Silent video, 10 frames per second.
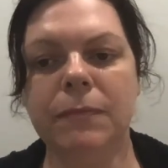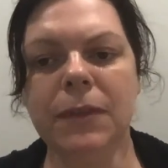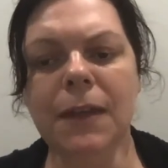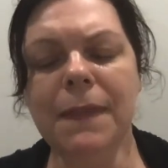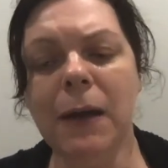
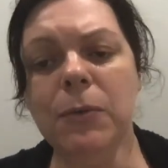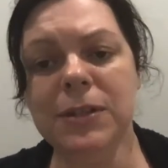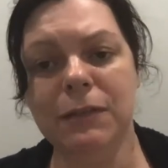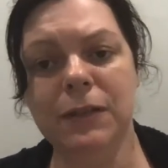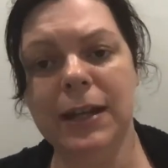That will
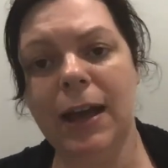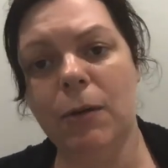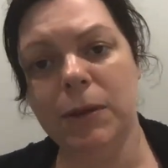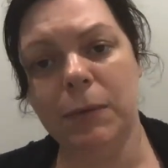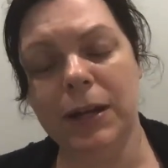definitely
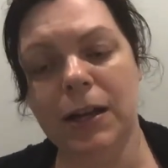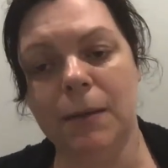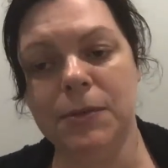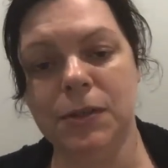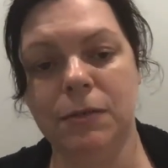help you when it
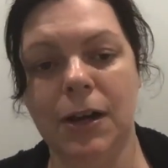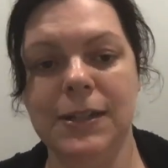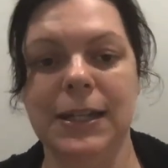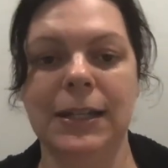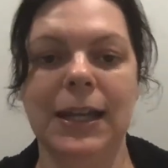comes to
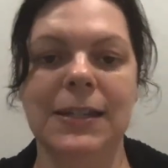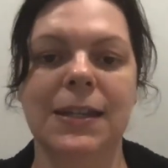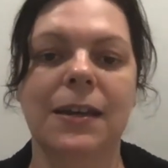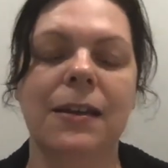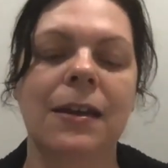writing
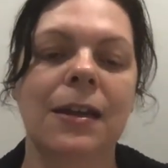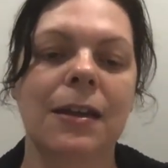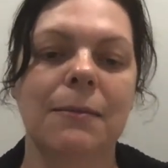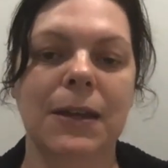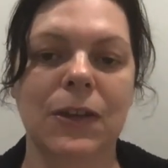later,
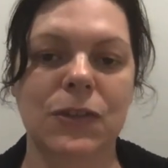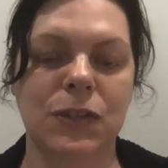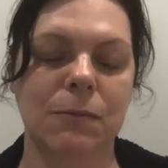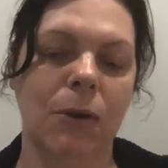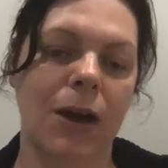because
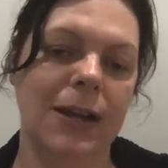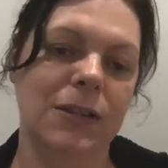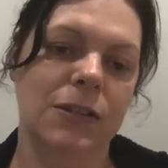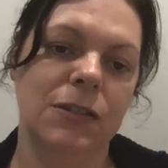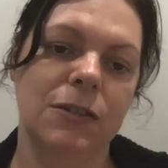you might
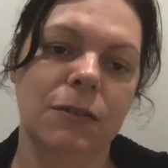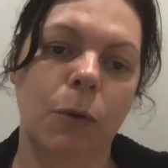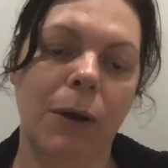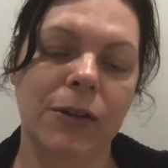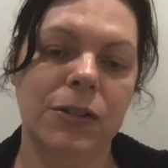
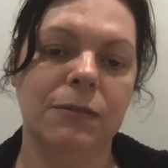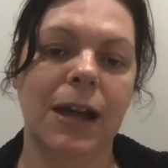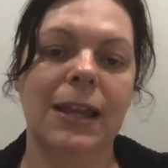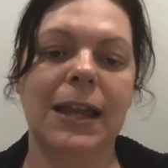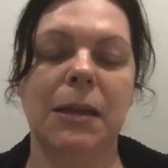quote
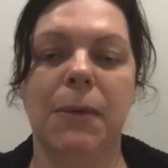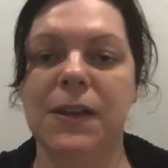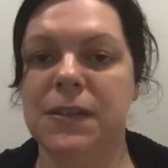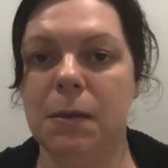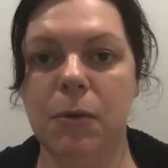directly, you might
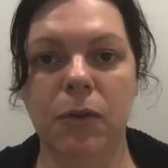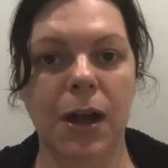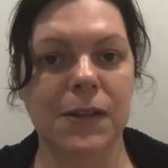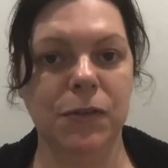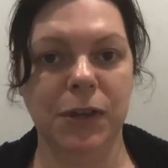
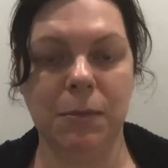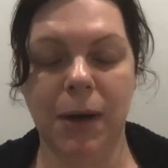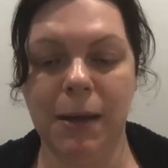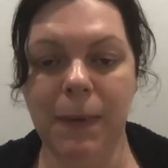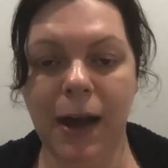summarize, or you
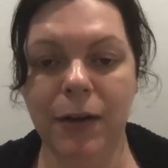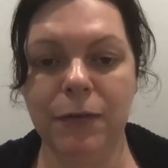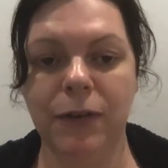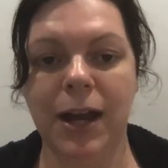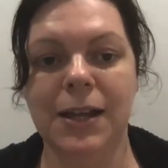might
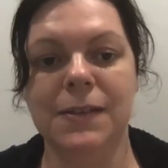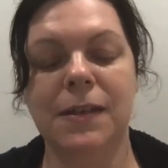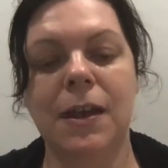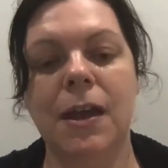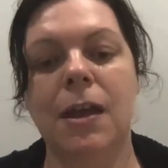
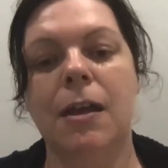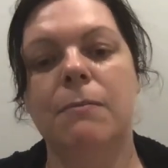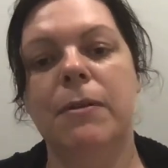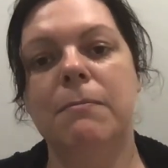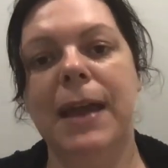paraphrase,
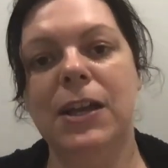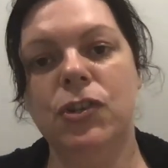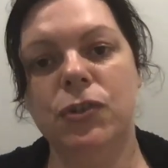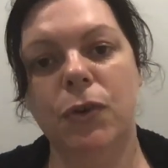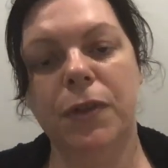but make
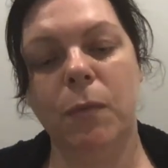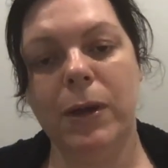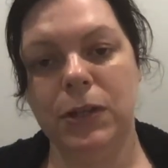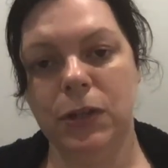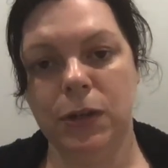sure that
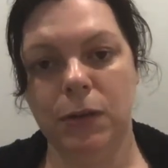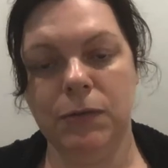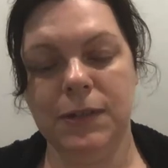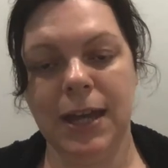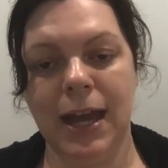when
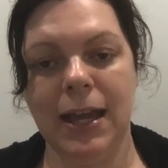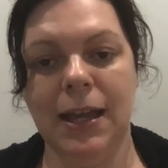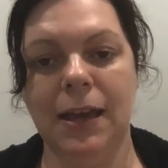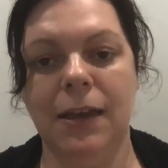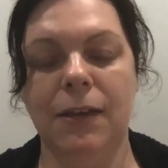you
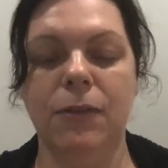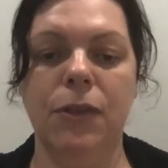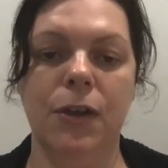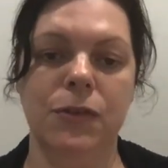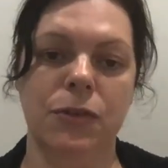take
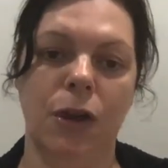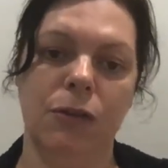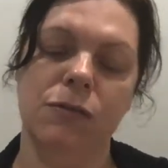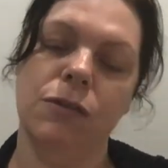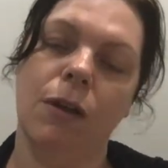those
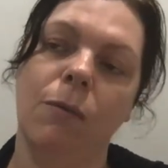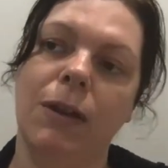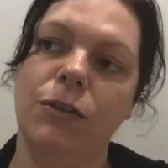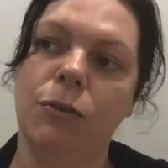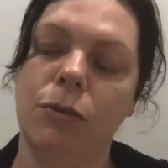notes, so
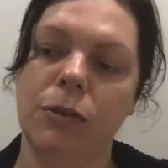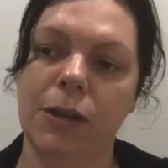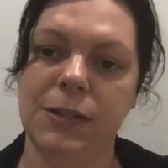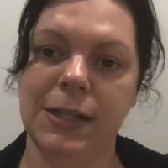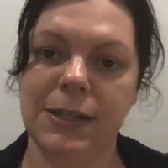when you're
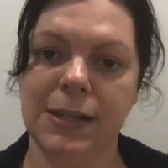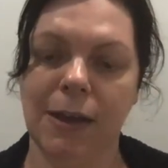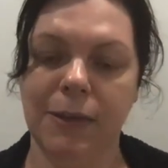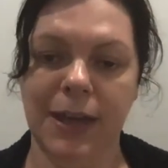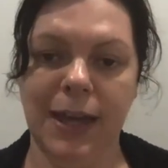noting
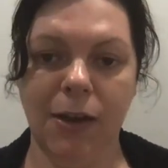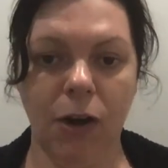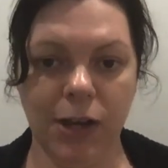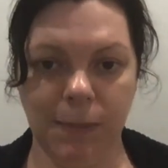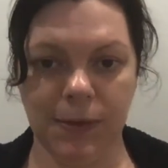down the key
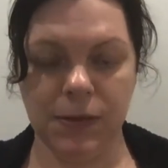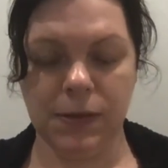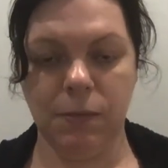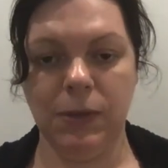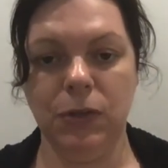arguments
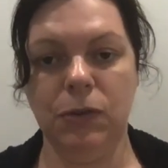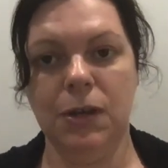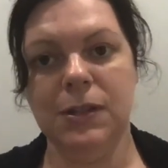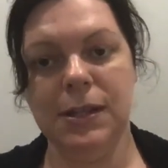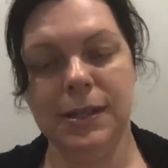and when you're
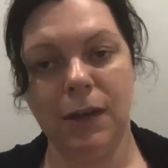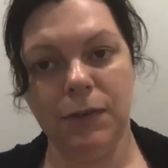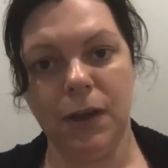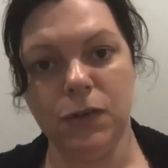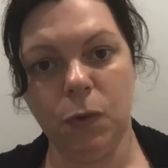noting down
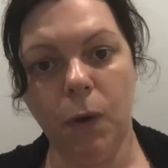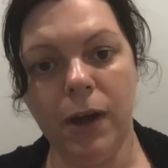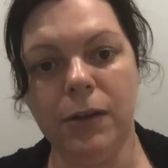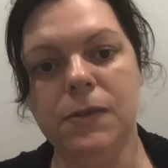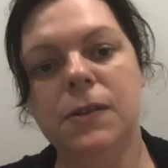those
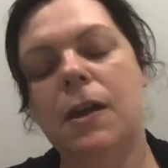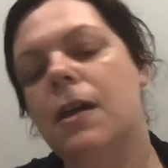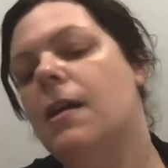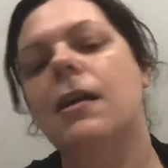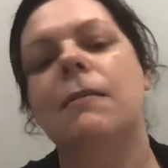quotes,
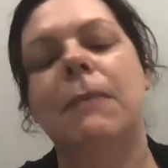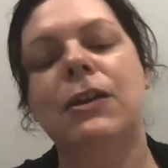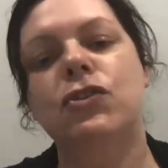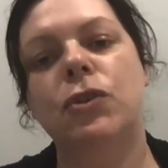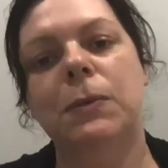make
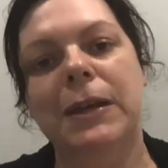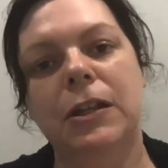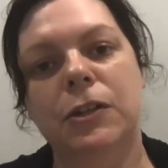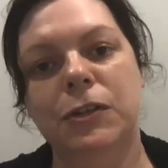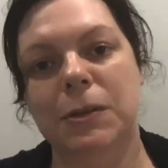sure you
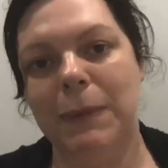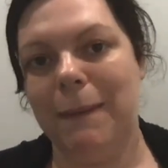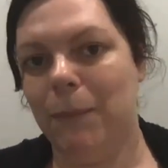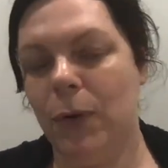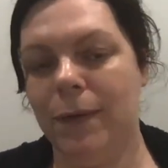include the
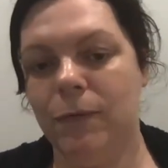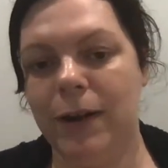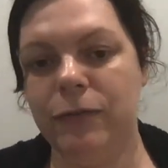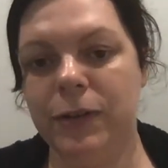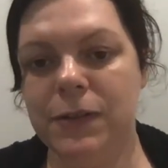pinpoint
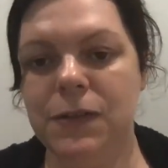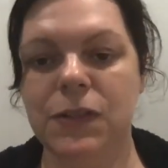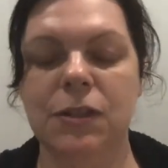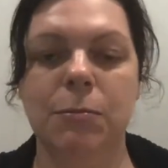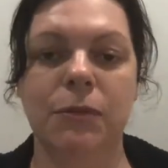reference
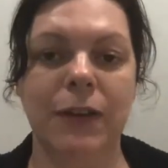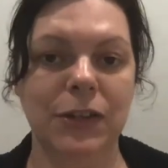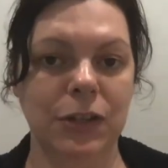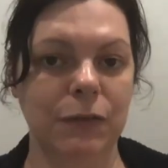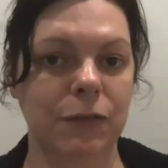to
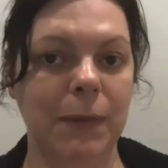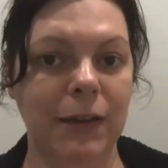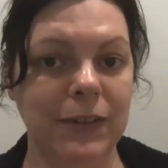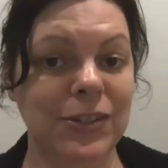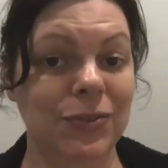prevent you from
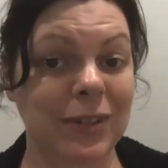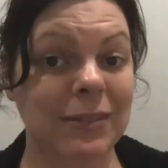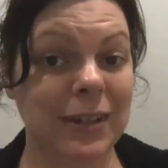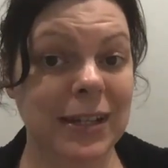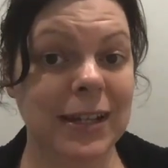having to
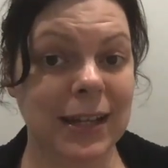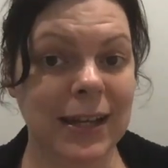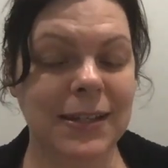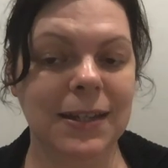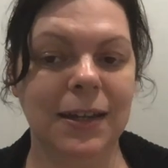reread it
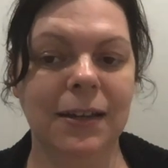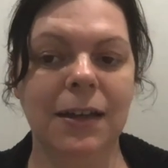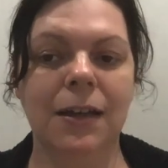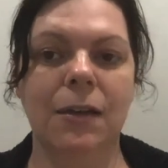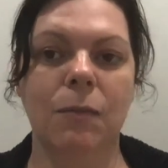later
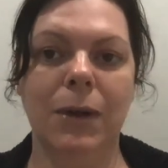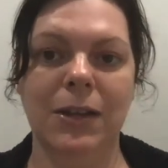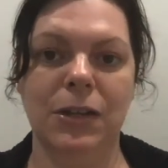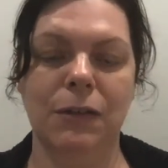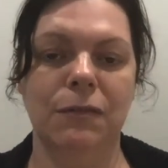
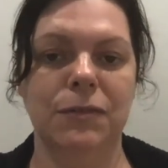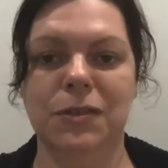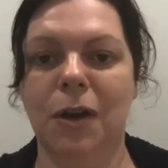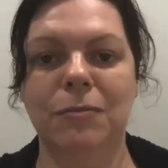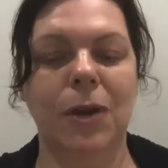when you
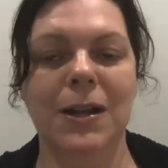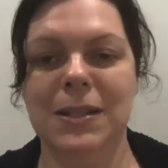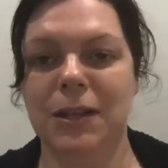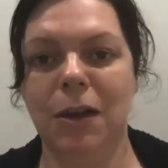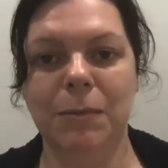start
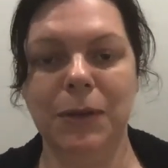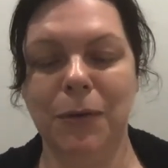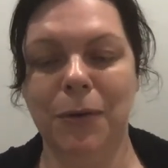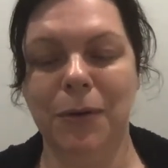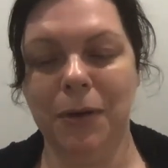writing up
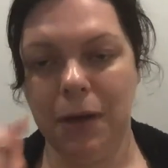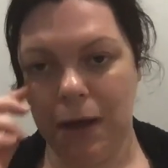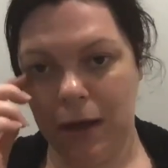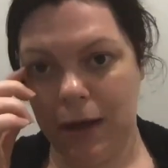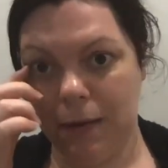your
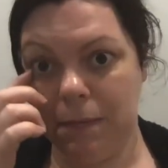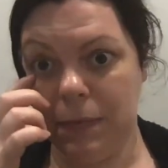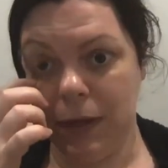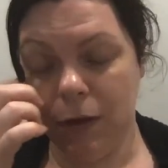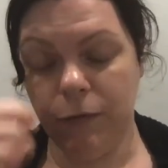
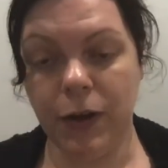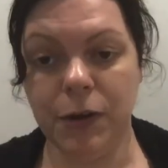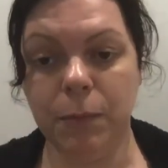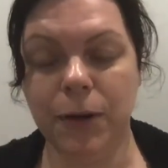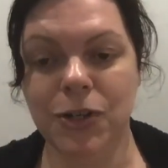final
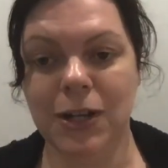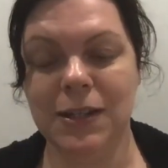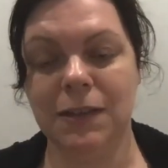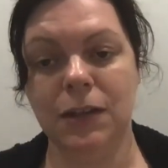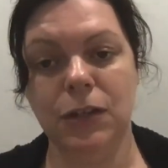project,
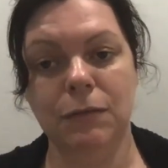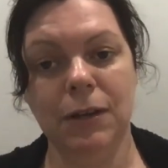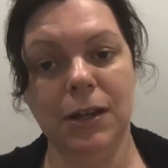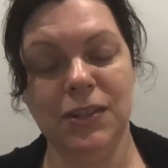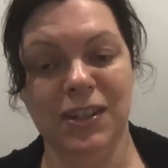and then you realize that you